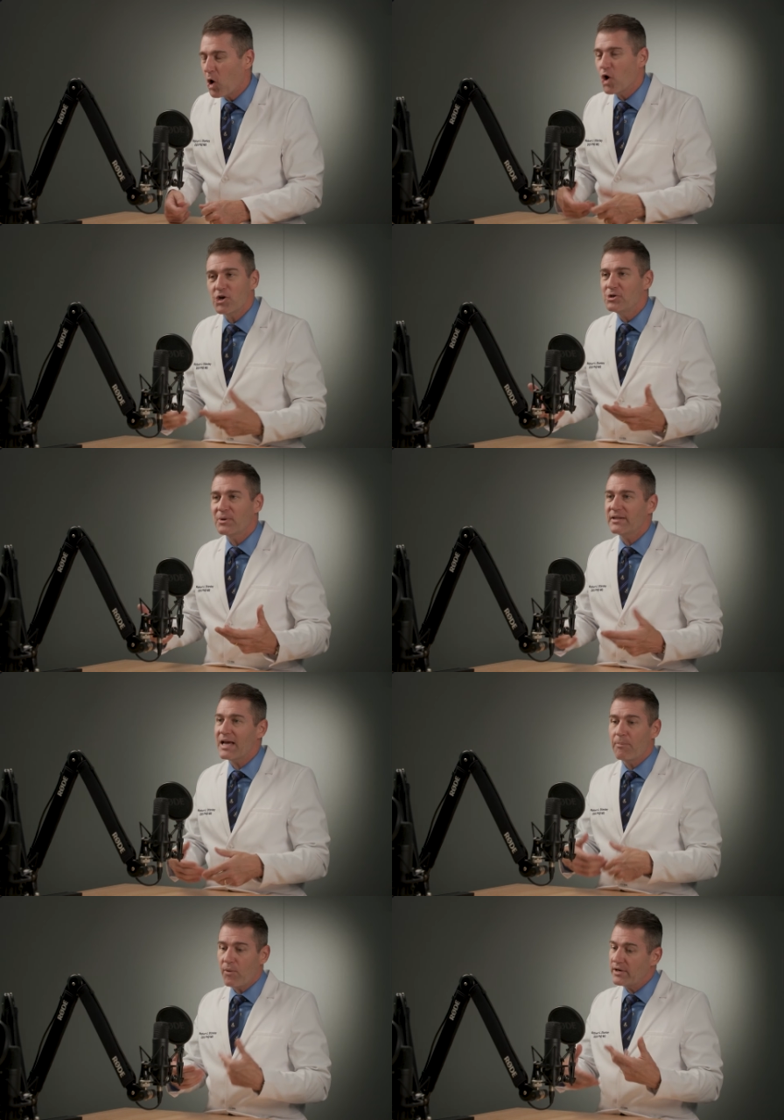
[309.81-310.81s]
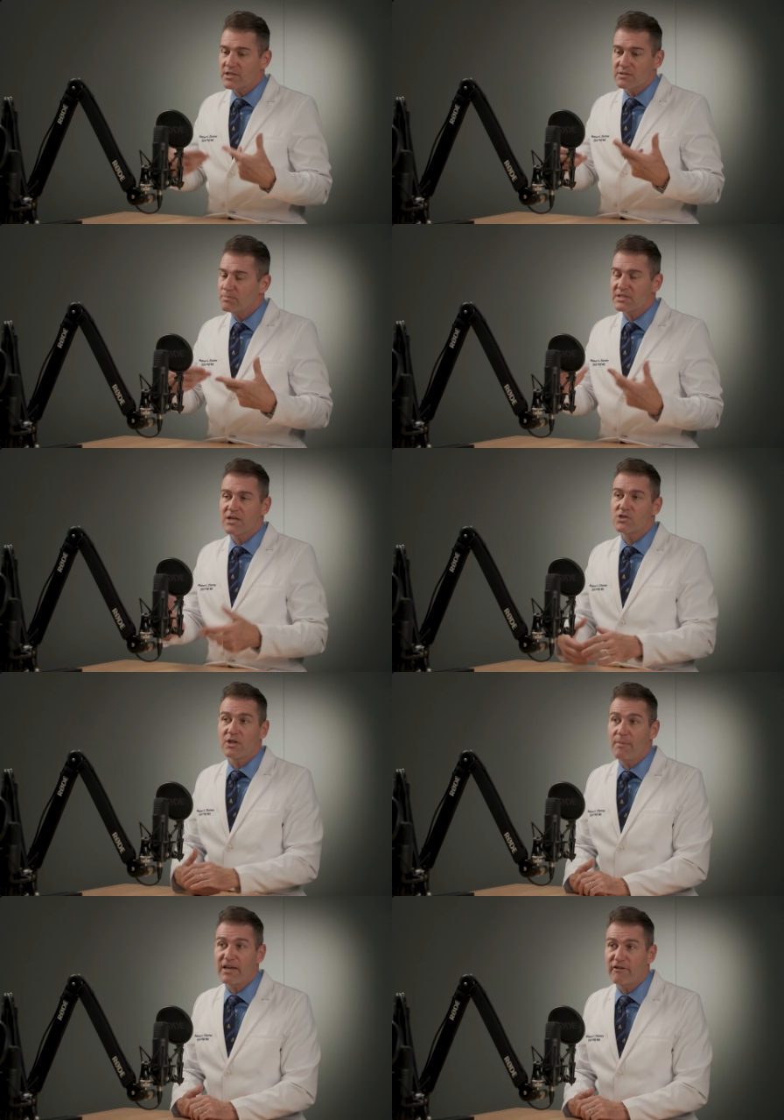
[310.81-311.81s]
All you're doing at that point is
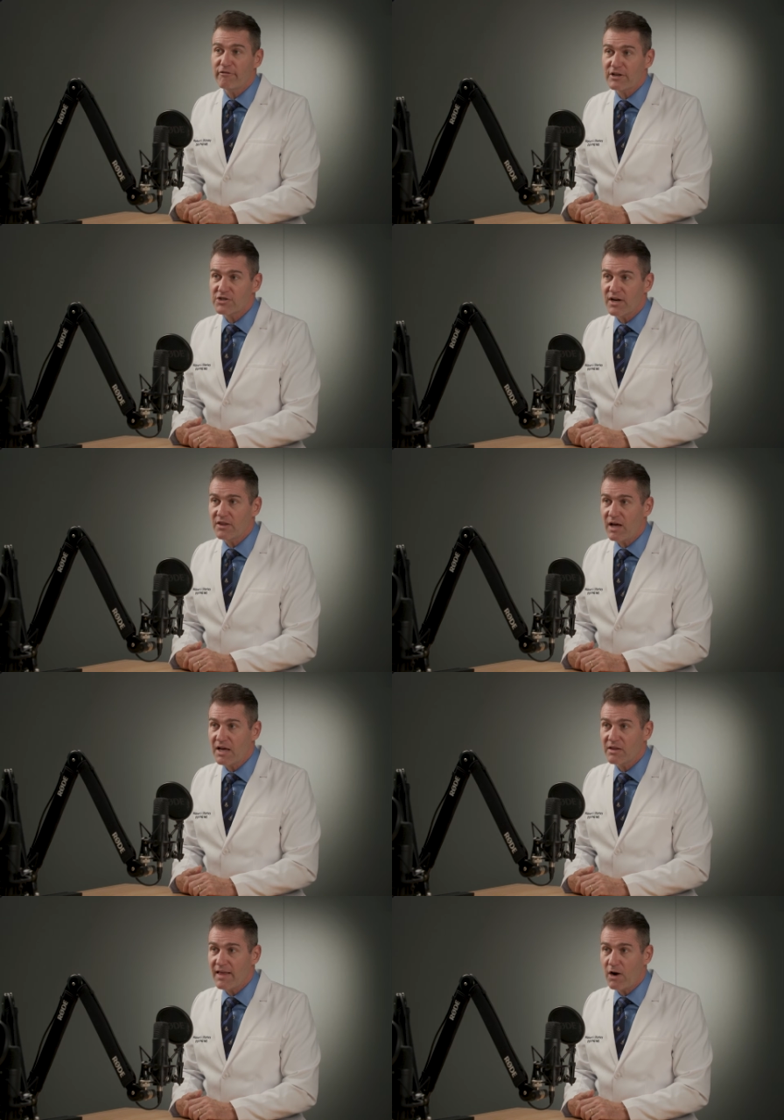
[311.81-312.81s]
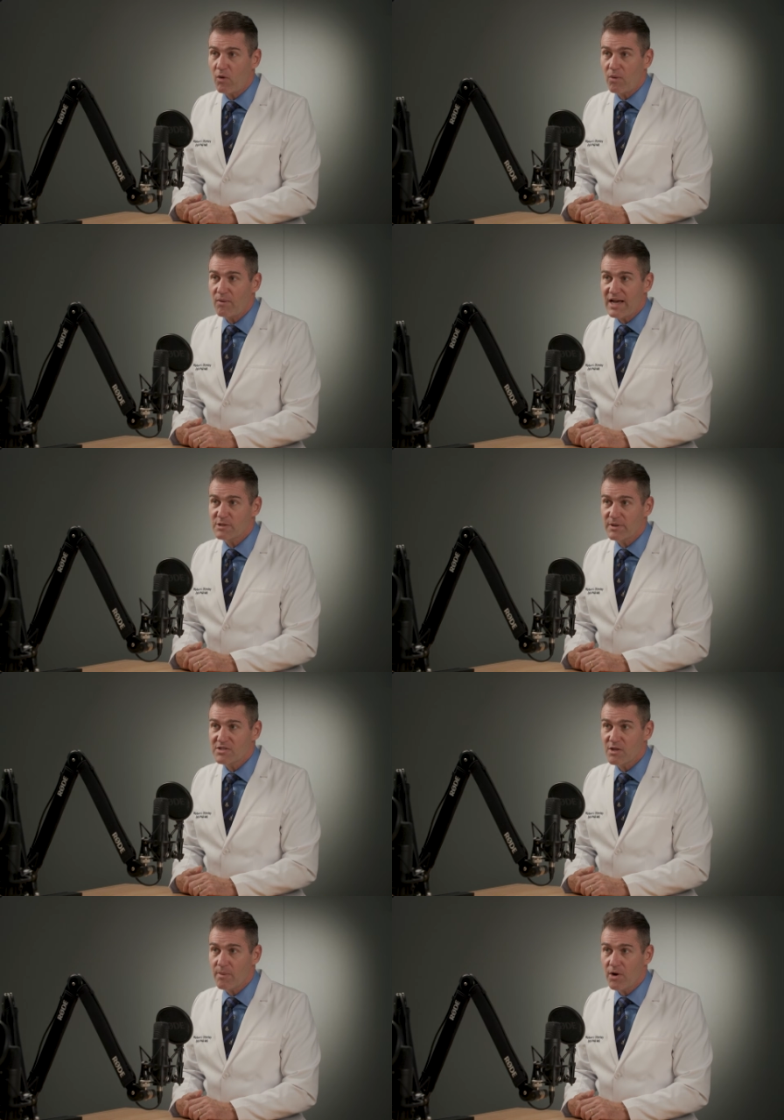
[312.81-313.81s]
potentially making friction on the on the lateral
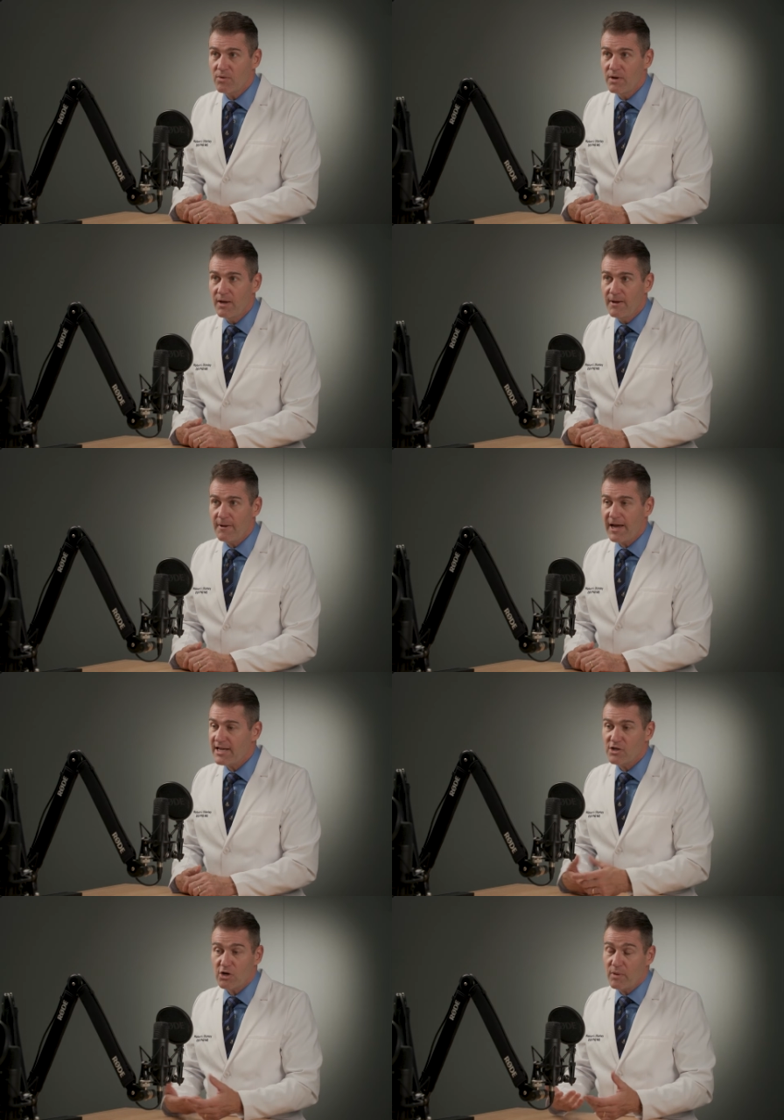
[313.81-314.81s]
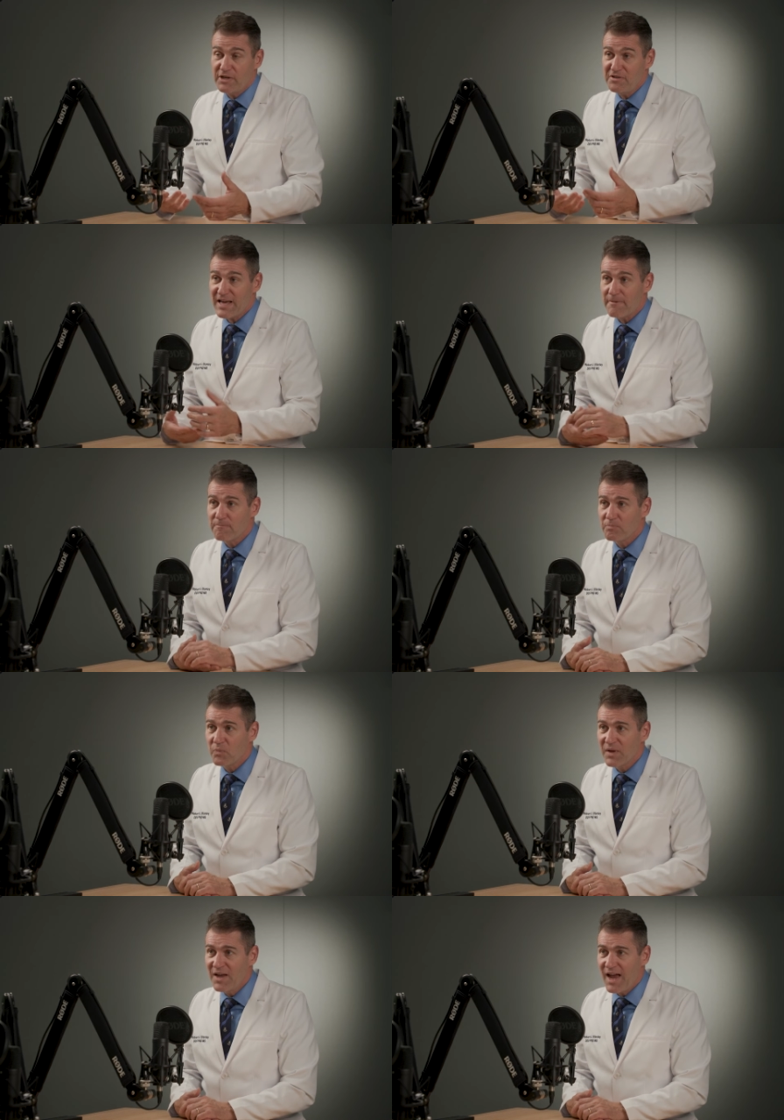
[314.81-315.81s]
aspects of the bone, and you don't want to do that.
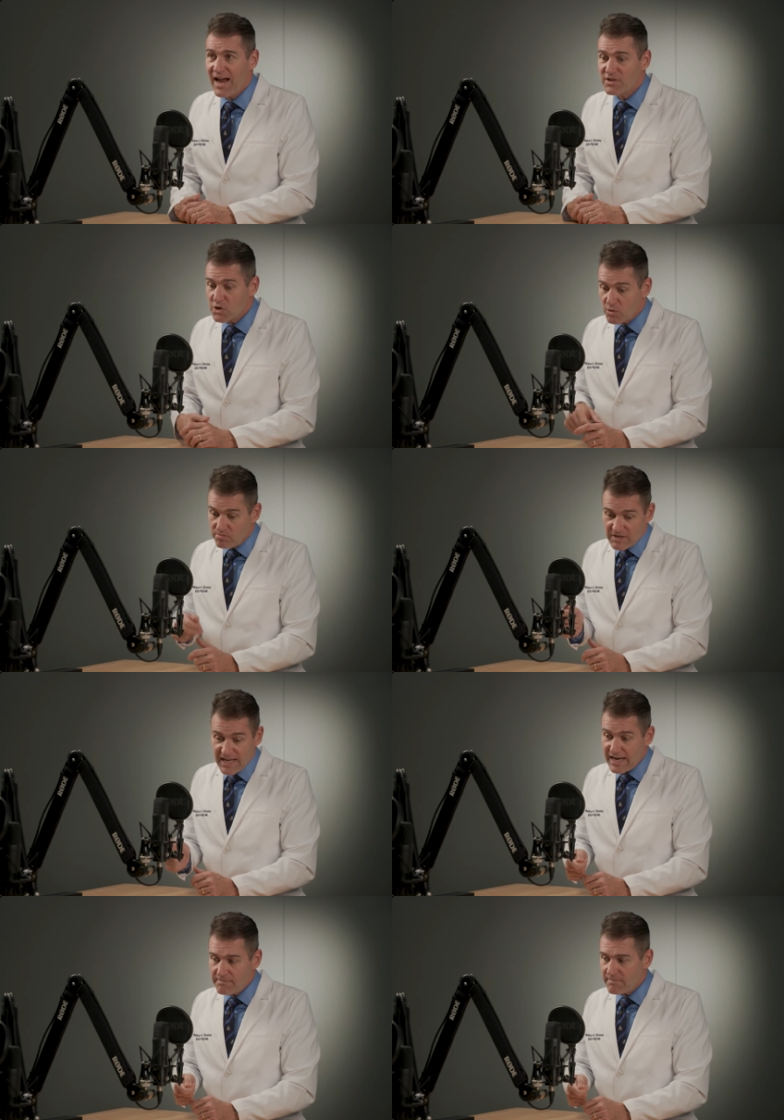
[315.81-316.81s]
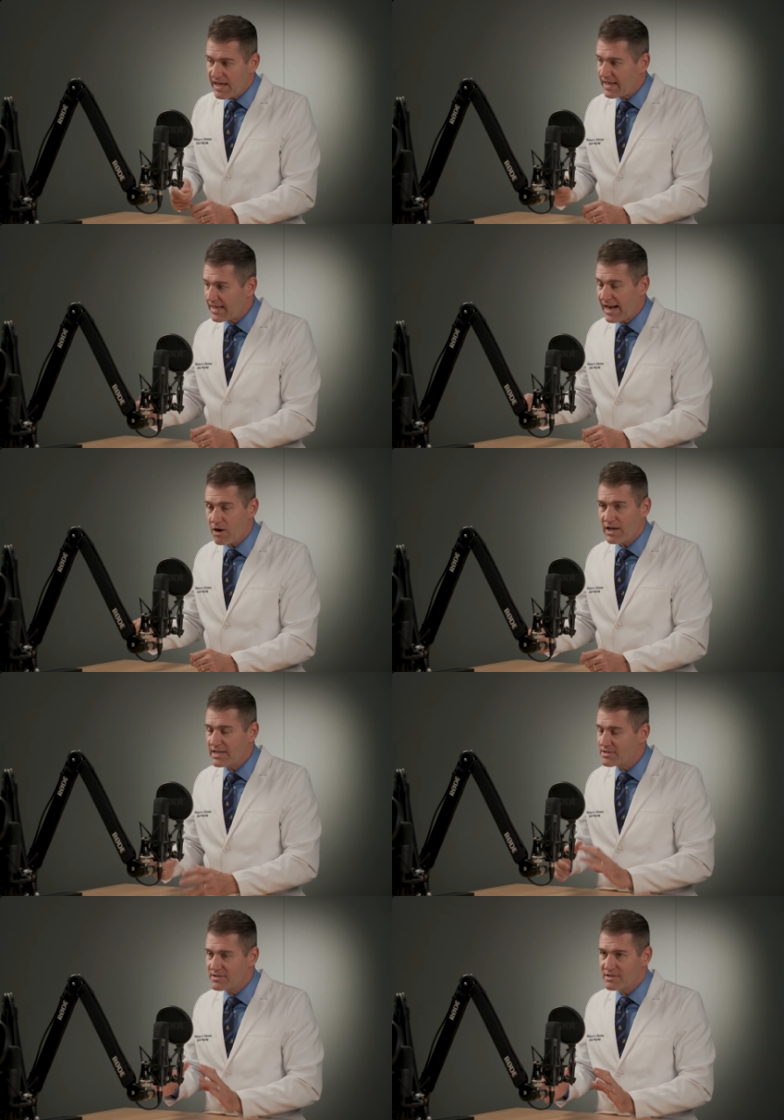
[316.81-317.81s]
And so get in and get out.
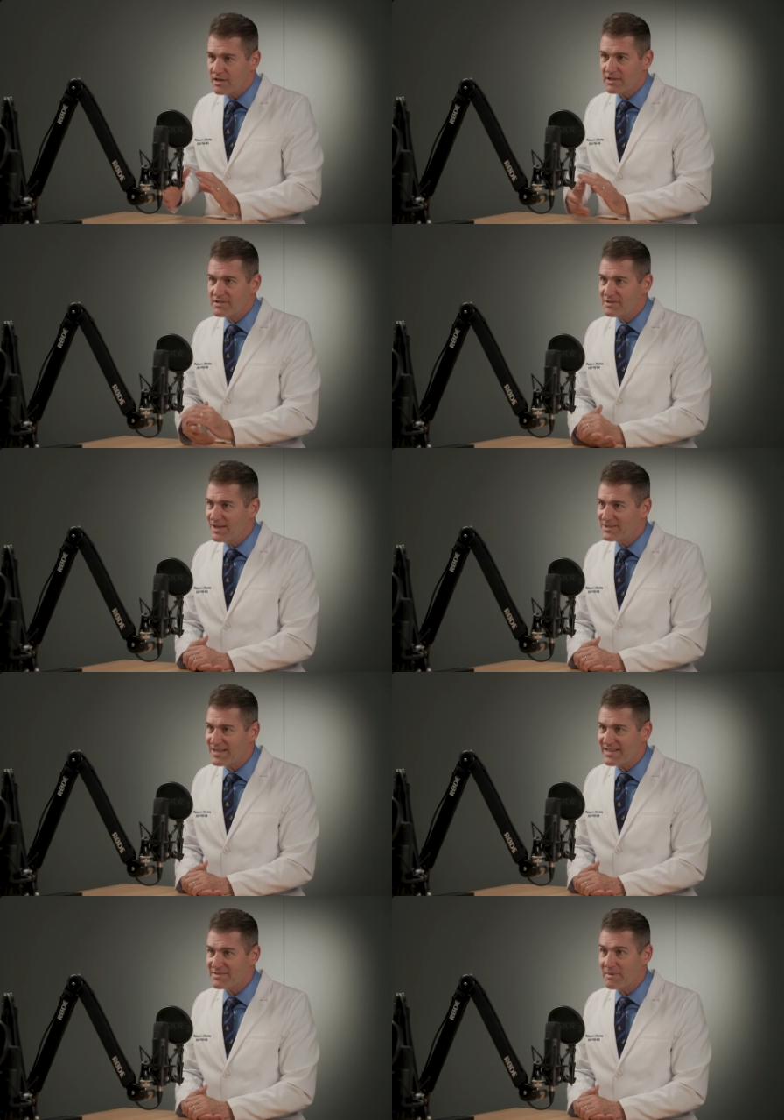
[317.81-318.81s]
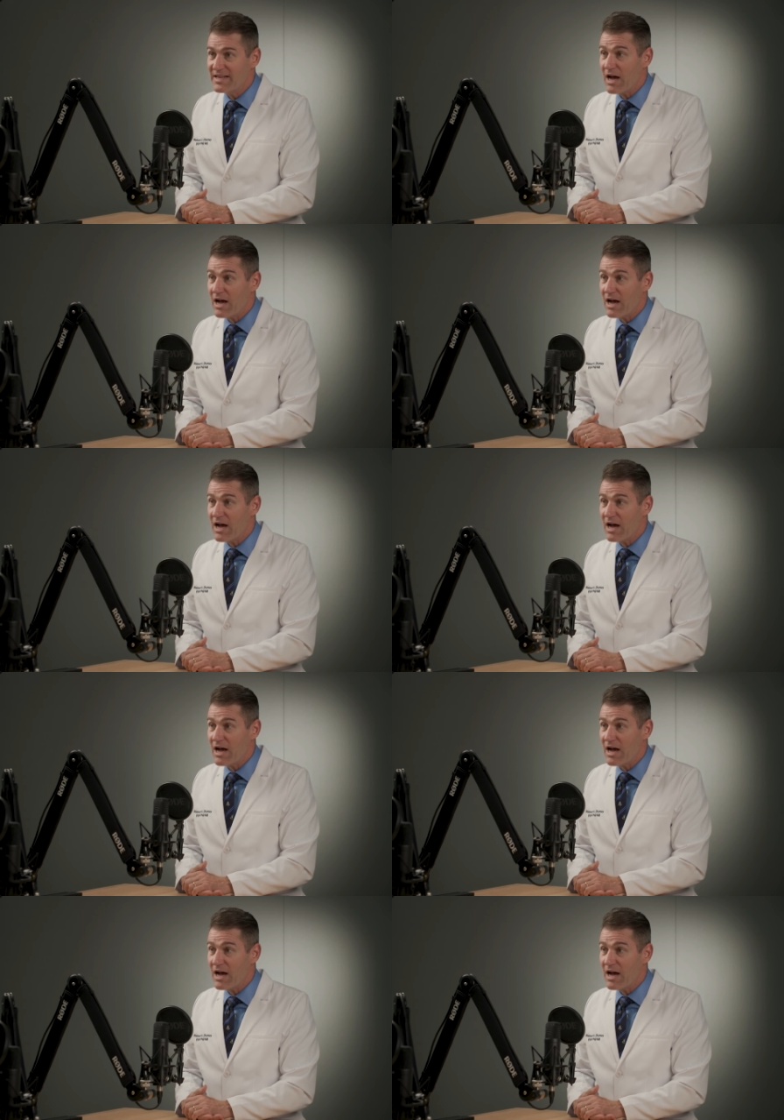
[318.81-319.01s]
It's it's it's that simple.